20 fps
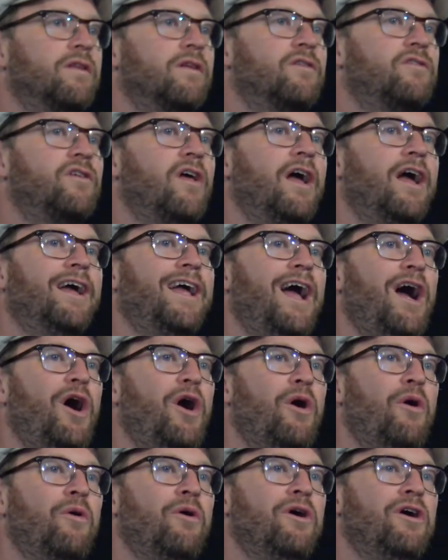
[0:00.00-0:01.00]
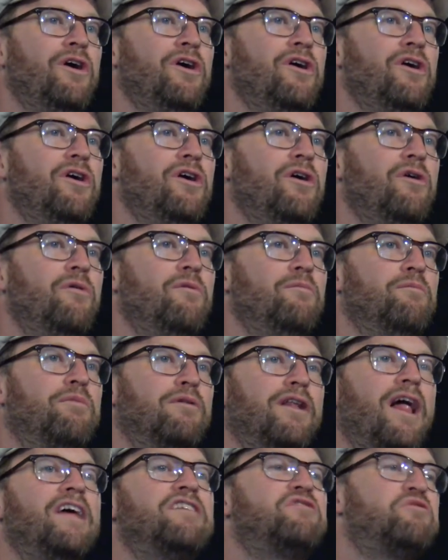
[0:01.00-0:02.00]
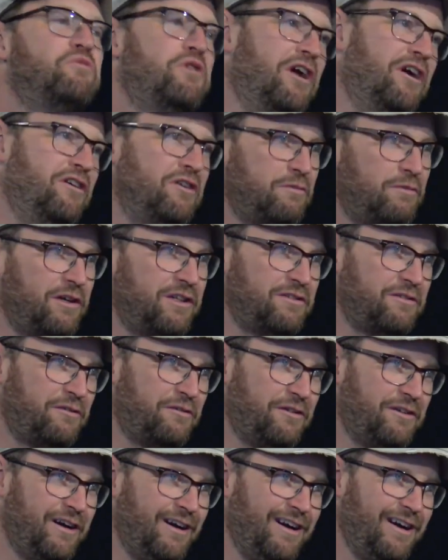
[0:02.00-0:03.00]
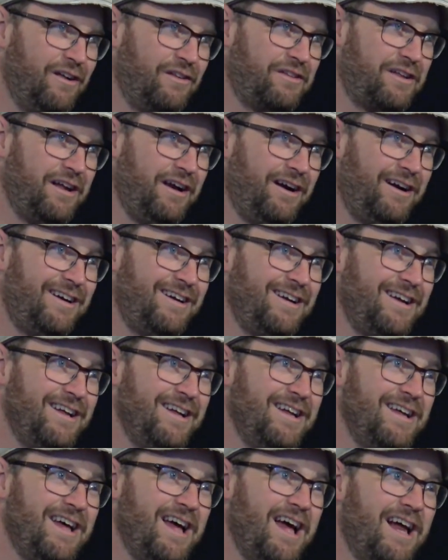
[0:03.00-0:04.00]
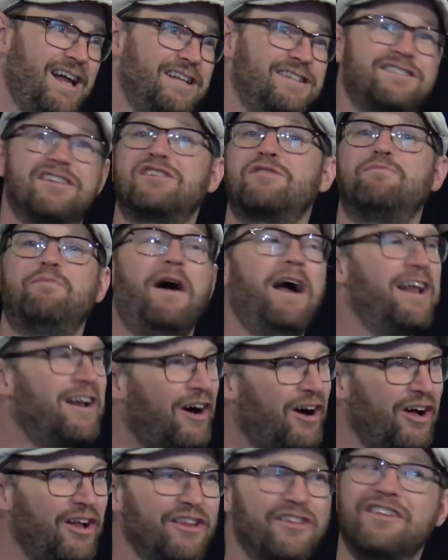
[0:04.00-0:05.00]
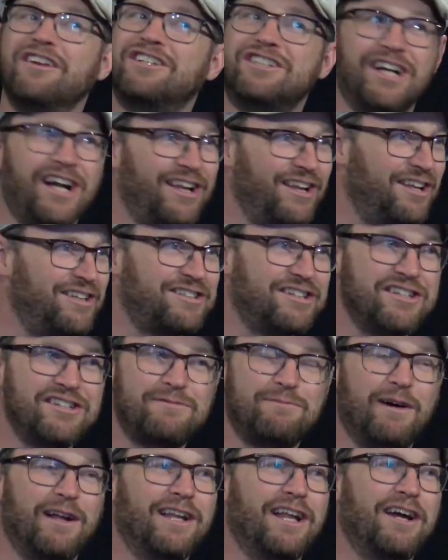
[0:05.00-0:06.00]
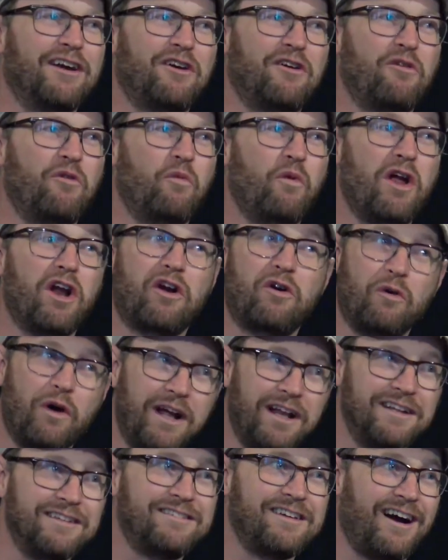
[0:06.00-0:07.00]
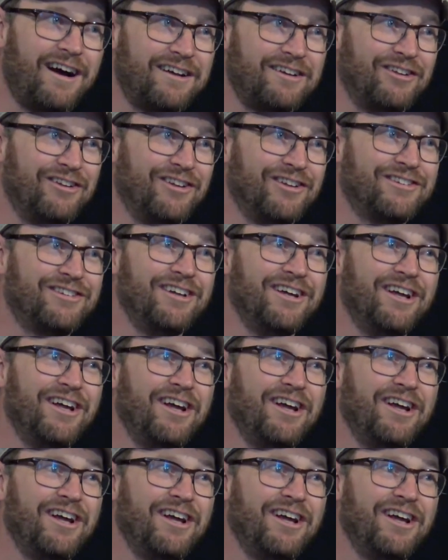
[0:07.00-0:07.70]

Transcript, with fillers: saying how blessed we are in New Brunswick with our health care, despite all of the challenges. But like we are quite entitled,